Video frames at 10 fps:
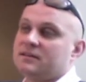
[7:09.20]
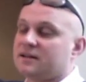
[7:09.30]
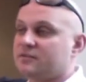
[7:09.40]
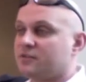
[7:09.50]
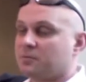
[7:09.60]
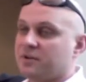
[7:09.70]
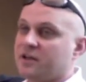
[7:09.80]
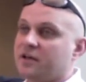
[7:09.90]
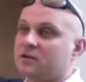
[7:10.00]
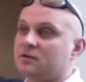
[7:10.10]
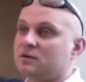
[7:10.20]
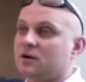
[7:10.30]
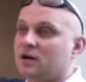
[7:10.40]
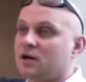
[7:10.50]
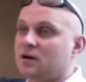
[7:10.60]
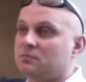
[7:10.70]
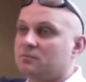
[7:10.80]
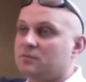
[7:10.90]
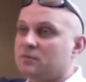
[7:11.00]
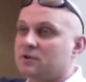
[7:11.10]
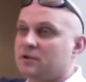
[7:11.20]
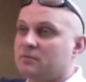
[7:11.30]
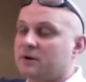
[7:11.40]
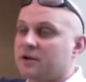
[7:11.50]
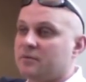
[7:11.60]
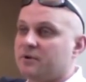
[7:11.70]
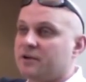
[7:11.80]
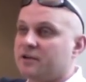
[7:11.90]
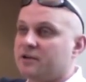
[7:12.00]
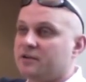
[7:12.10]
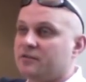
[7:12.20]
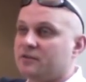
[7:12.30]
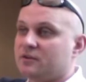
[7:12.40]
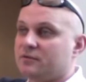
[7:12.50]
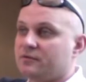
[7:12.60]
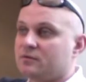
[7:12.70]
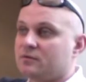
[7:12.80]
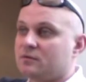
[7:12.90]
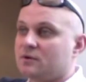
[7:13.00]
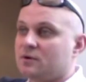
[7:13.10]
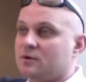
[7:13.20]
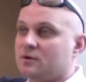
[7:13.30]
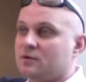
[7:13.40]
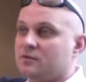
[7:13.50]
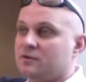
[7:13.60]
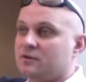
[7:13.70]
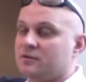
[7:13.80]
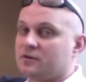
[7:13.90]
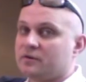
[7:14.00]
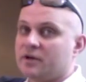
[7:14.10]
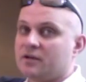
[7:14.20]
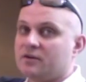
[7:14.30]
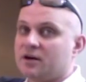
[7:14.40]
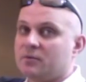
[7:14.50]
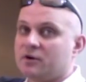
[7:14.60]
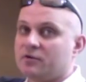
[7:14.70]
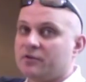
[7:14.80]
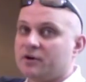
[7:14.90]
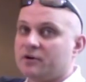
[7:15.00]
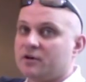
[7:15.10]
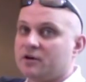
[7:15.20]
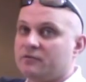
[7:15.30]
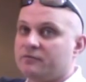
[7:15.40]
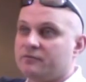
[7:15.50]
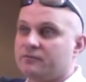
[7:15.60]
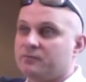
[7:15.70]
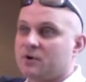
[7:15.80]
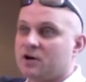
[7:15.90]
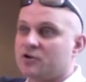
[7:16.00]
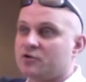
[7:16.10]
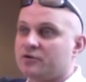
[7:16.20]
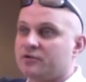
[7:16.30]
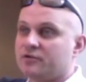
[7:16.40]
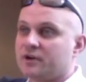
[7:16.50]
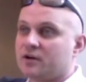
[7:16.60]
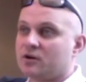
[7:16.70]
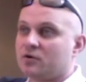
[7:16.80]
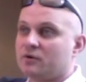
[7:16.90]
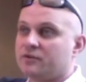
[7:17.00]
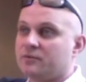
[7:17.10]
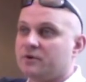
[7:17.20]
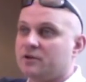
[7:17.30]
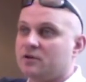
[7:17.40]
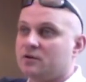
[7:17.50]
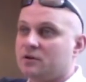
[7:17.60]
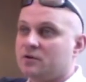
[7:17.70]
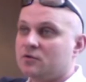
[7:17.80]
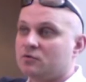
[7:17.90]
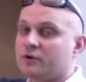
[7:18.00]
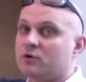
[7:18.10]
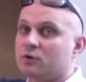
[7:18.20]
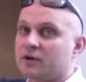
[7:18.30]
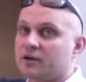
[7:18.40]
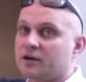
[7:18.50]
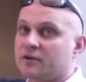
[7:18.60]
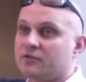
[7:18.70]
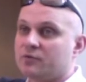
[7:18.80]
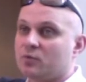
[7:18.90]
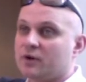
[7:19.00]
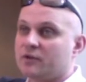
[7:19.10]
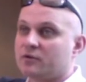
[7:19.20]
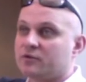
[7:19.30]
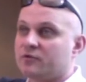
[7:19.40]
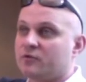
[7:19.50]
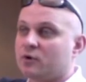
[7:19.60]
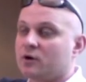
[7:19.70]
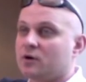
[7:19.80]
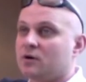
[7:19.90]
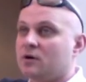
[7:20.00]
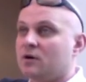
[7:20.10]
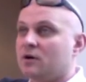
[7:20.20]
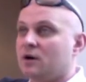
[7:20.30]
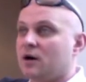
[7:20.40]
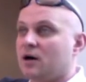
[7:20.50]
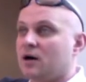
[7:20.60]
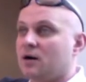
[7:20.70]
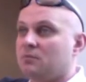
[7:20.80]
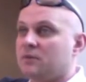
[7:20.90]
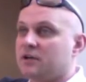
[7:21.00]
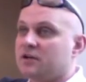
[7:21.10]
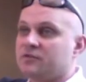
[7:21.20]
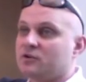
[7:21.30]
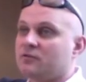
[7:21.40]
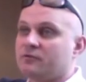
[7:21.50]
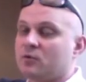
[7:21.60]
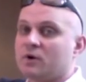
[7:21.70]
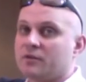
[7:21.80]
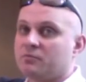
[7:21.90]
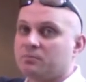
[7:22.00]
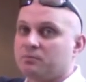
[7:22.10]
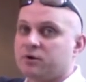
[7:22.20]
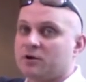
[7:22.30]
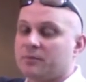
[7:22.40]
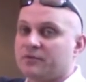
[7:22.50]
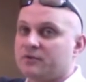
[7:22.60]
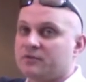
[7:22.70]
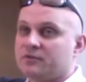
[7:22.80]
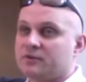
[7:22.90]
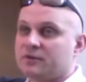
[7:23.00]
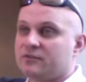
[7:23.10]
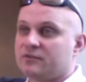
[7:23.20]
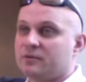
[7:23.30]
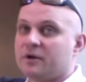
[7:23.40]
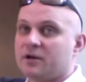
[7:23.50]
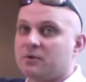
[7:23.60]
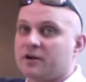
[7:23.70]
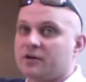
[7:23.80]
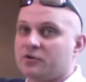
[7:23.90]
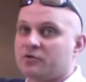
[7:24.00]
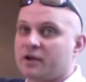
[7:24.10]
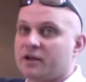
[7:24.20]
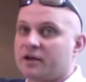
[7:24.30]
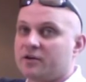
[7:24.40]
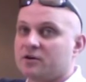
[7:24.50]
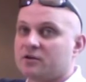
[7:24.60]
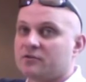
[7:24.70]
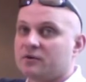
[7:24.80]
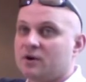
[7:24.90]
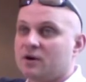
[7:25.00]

That's the plan, in my opinion, is to create a domino theory of countries that are going to be reorganized, whether it's for, it's all for one purpose. It's to make money and create chaos.